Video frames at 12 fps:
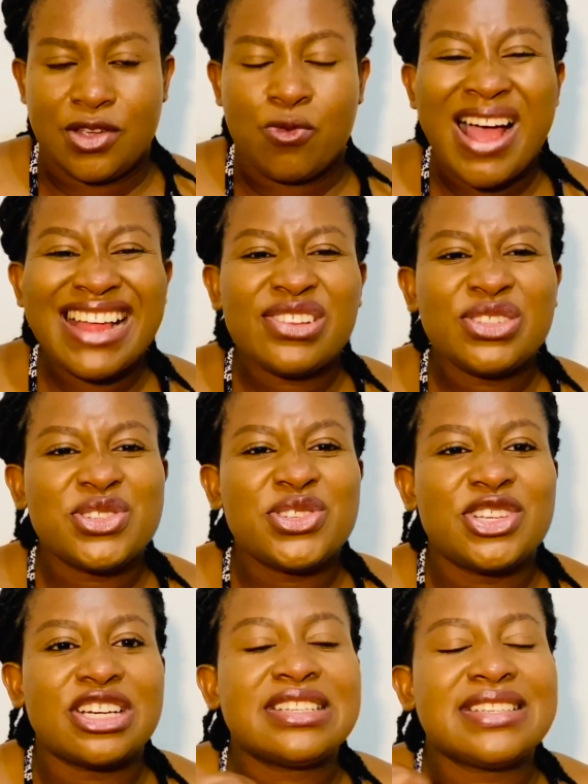Why don't you
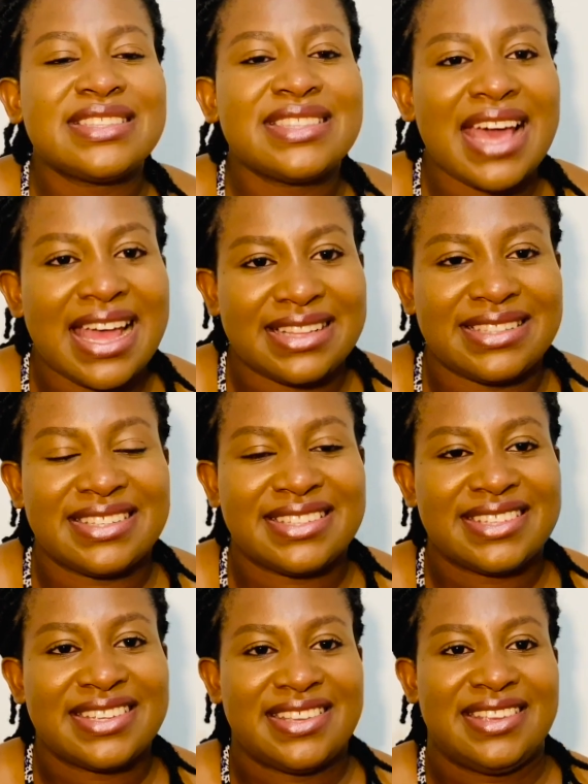just start?
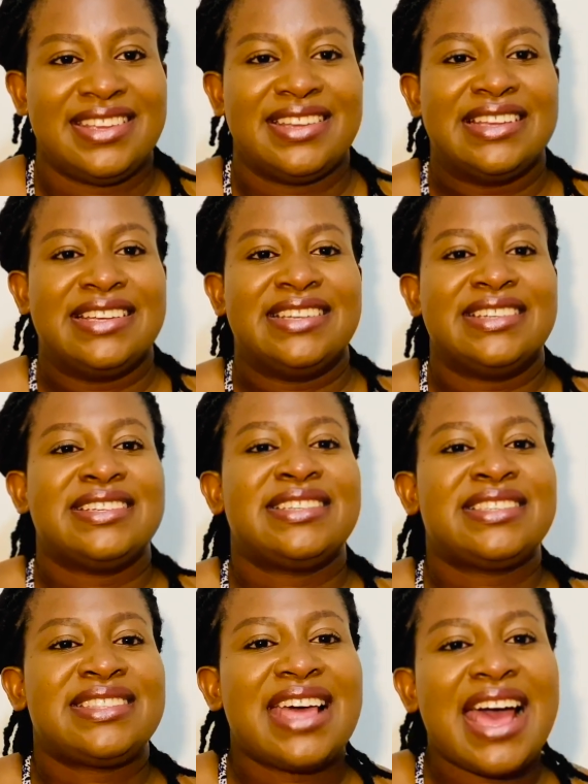
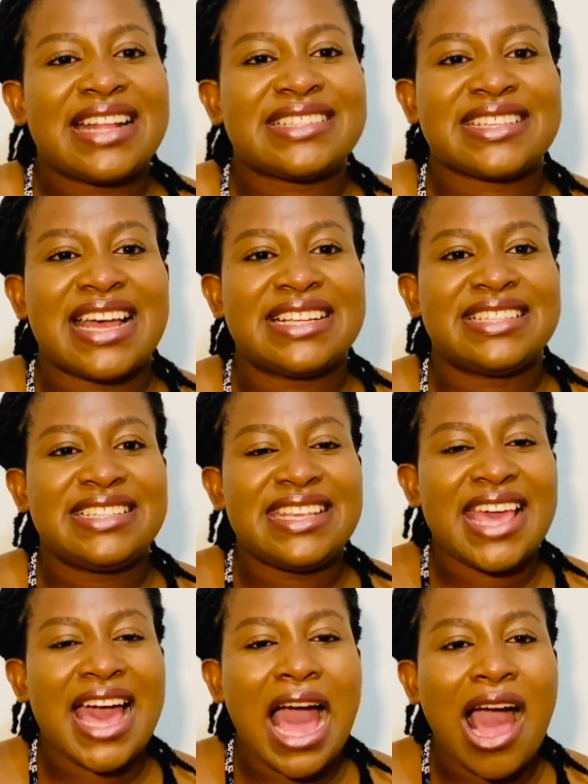Start and
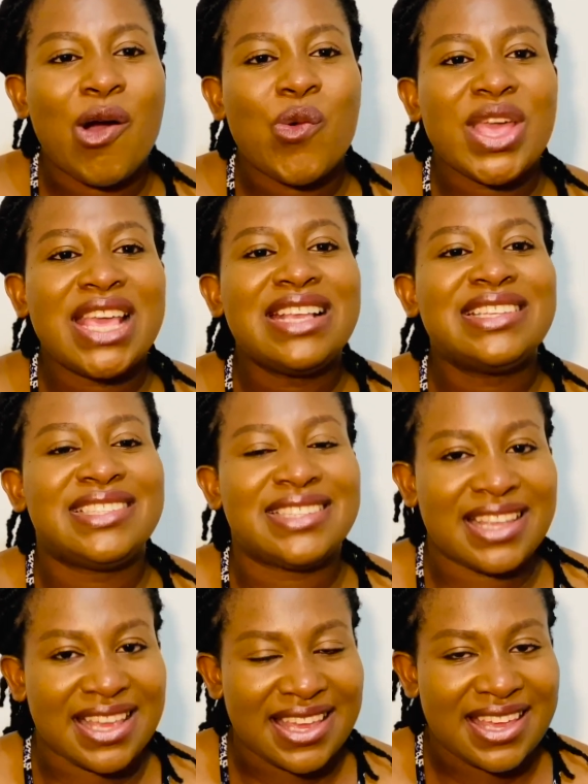see how
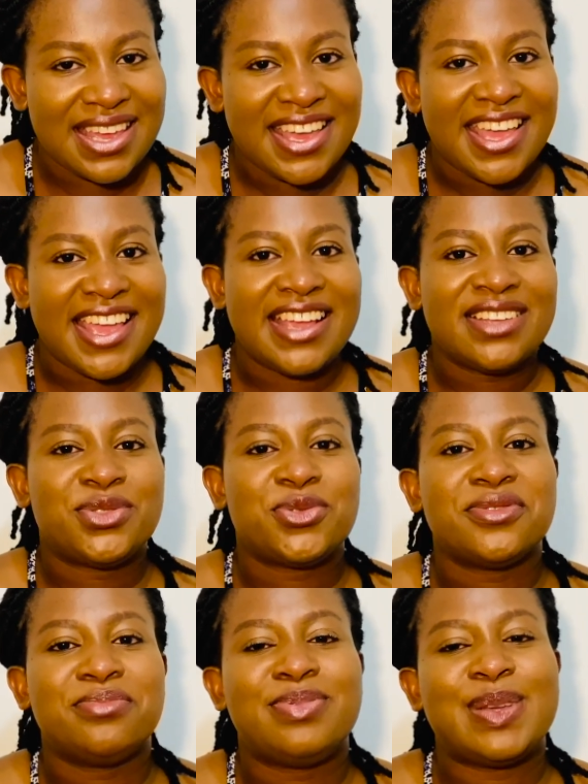easy it
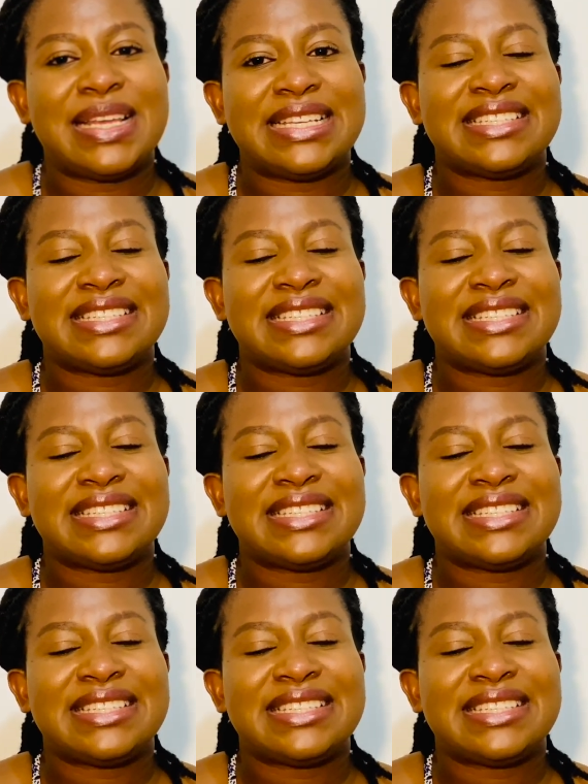will be.